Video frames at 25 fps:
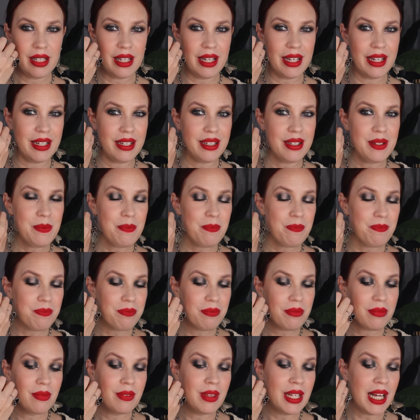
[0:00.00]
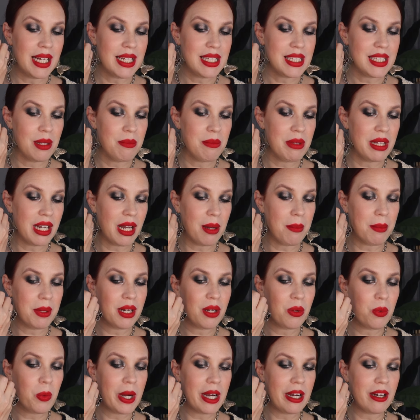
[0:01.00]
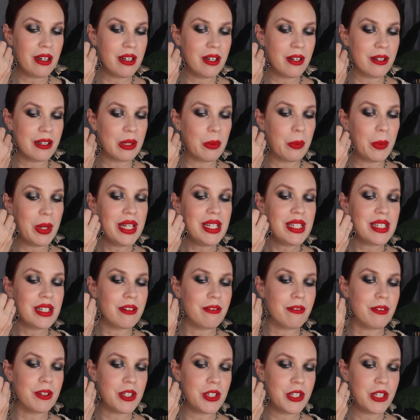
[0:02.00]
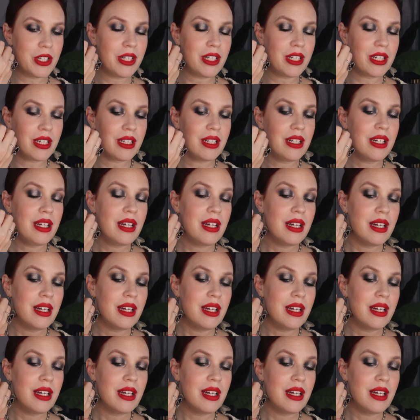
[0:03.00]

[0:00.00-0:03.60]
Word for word: like not something I'm gonna wear during the winter for sure,